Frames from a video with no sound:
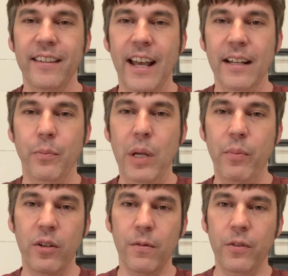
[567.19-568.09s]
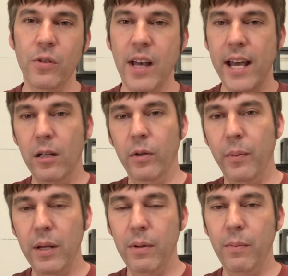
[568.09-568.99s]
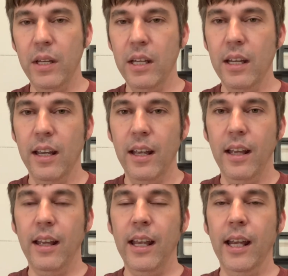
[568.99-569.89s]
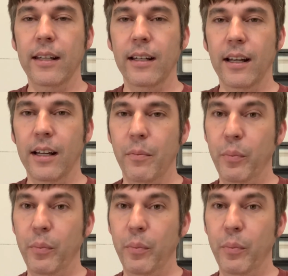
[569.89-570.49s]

that people confuse EIDL with P P P and uh,